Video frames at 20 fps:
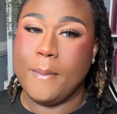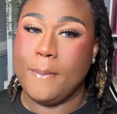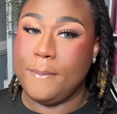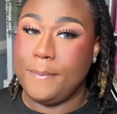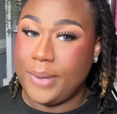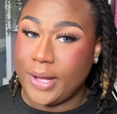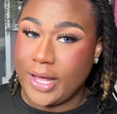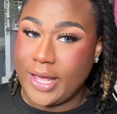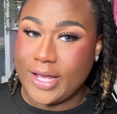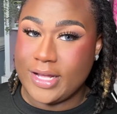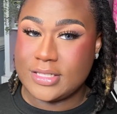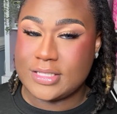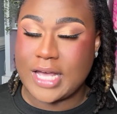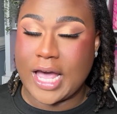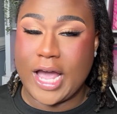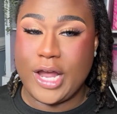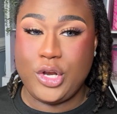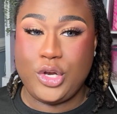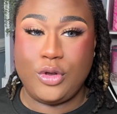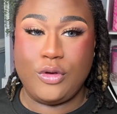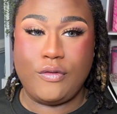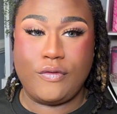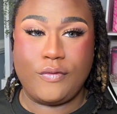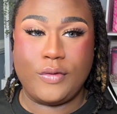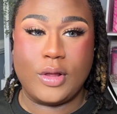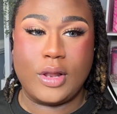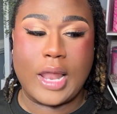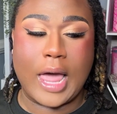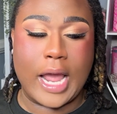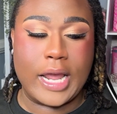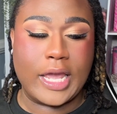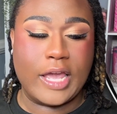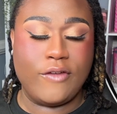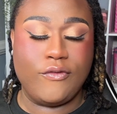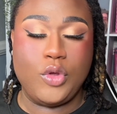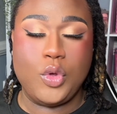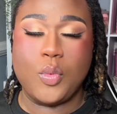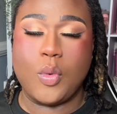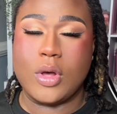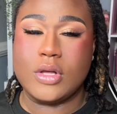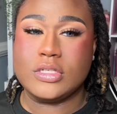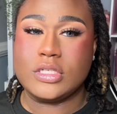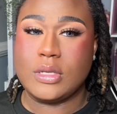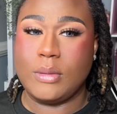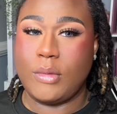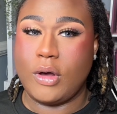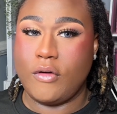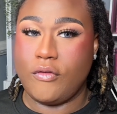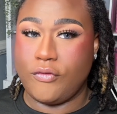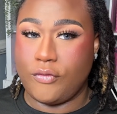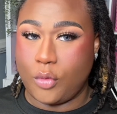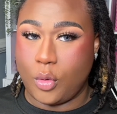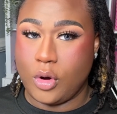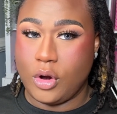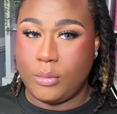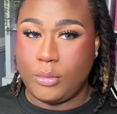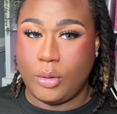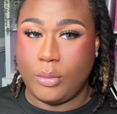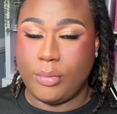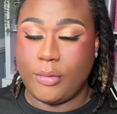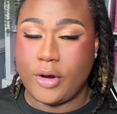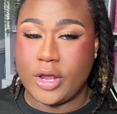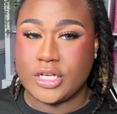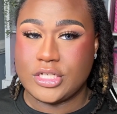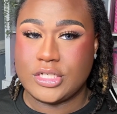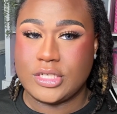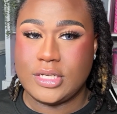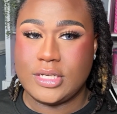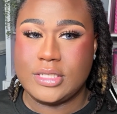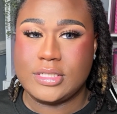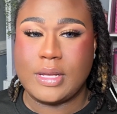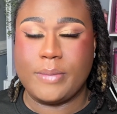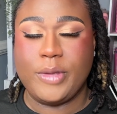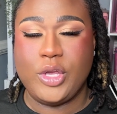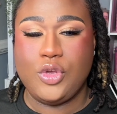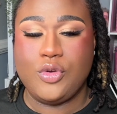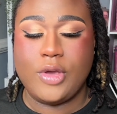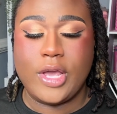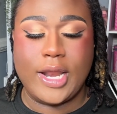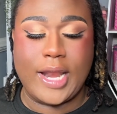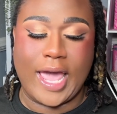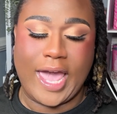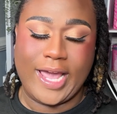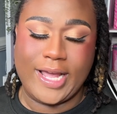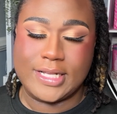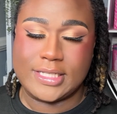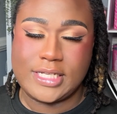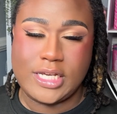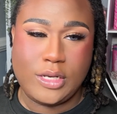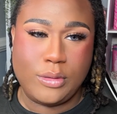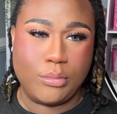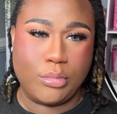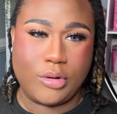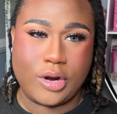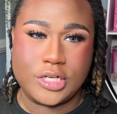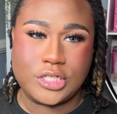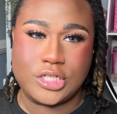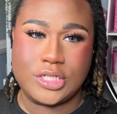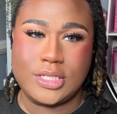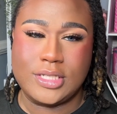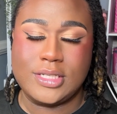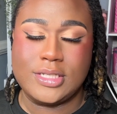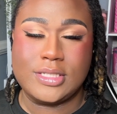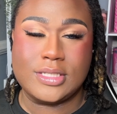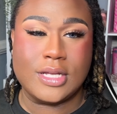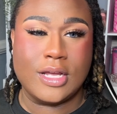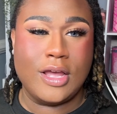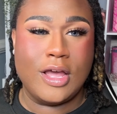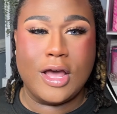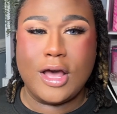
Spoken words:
But I do feel like if you want some affordable brushes, I mean, you get 18 brushes,